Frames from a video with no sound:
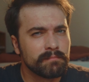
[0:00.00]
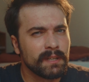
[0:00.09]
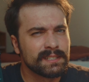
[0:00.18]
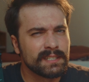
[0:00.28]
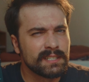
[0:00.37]

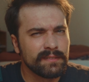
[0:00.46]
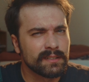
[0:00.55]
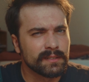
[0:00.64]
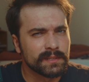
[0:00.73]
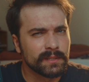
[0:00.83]
is it
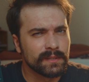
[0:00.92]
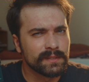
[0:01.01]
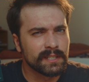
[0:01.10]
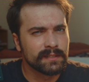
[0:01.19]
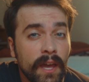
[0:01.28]
difficult to
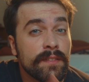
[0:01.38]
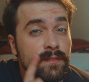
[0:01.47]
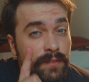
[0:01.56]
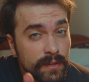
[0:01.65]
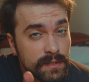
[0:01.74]
use it?
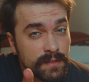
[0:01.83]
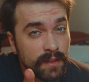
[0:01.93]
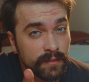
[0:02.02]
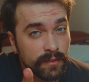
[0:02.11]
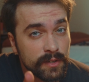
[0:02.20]
And first
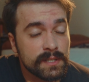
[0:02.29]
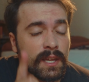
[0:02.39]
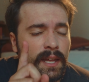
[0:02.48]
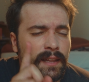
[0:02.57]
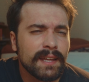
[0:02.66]
thing
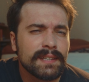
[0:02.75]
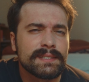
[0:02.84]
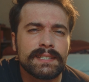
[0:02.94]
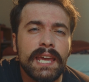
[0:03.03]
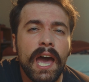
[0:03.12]
first,
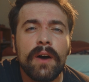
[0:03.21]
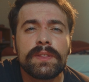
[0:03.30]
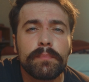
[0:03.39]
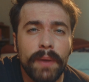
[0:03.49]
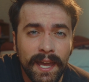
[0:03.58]
let's see how
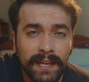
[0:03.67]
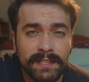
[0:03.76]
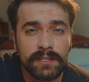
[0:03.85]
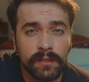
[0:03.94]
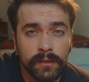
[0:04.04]
the
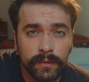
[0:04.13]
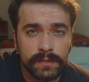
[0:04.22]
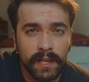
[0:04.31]
packaging looks